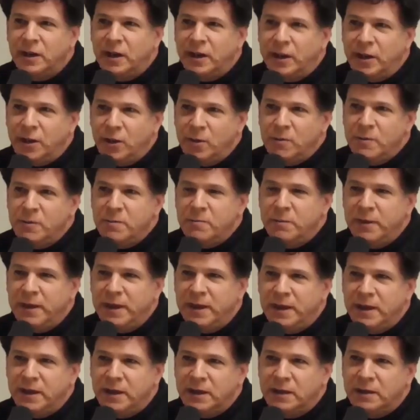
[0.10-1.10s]
a human
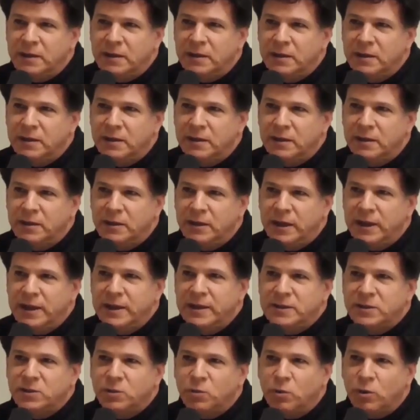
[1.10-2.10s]
being
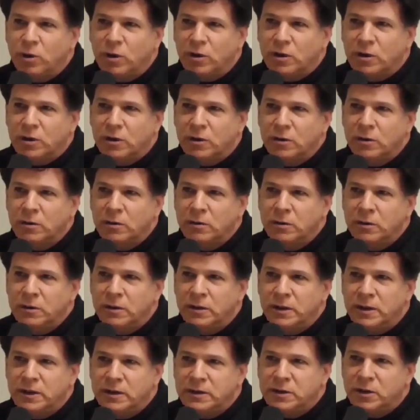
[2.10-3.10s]
is a worker
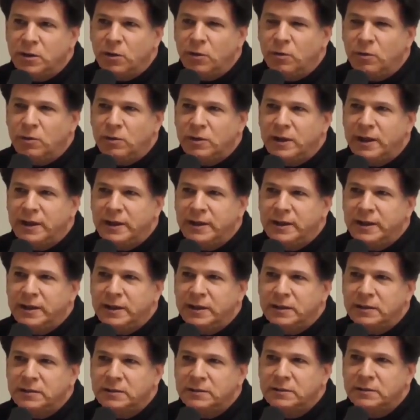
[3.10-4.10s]
is an old
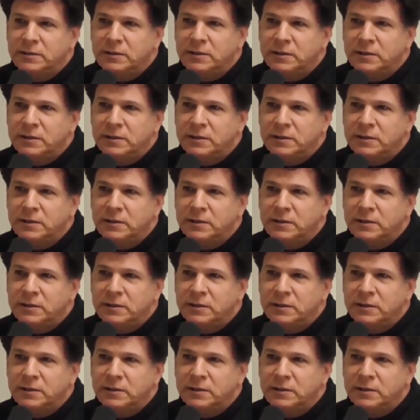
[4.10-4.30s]
idea.